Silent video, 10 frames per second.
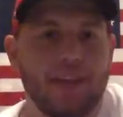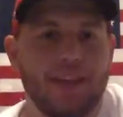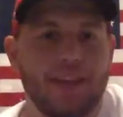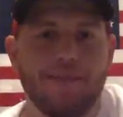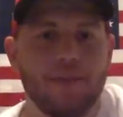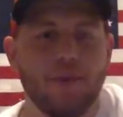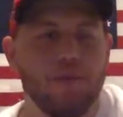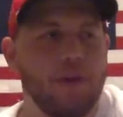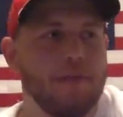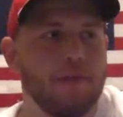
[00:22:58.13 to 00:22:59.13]
if you've
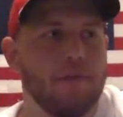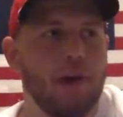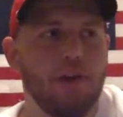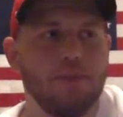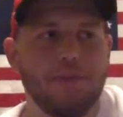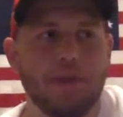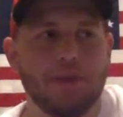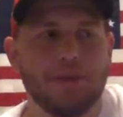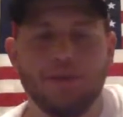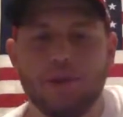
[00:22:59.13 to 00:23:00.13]
ever followed me on
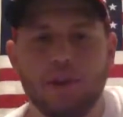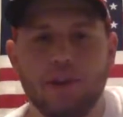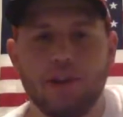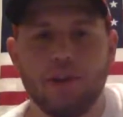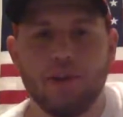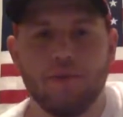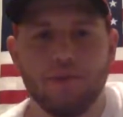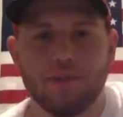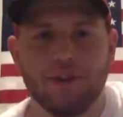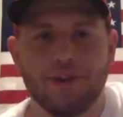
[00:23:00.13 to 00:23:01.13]
Twitter, you for
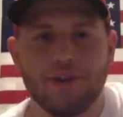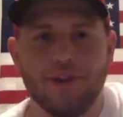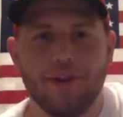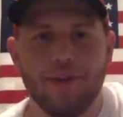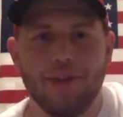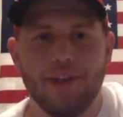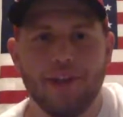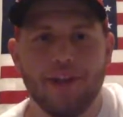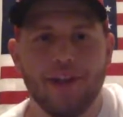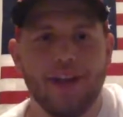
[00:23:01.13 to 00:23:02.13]
sure know
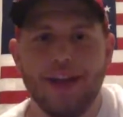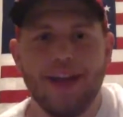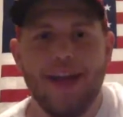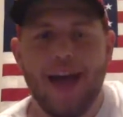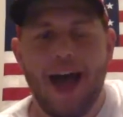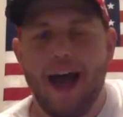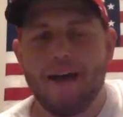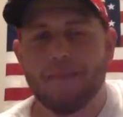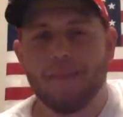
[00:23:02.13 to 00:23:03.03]
that I'm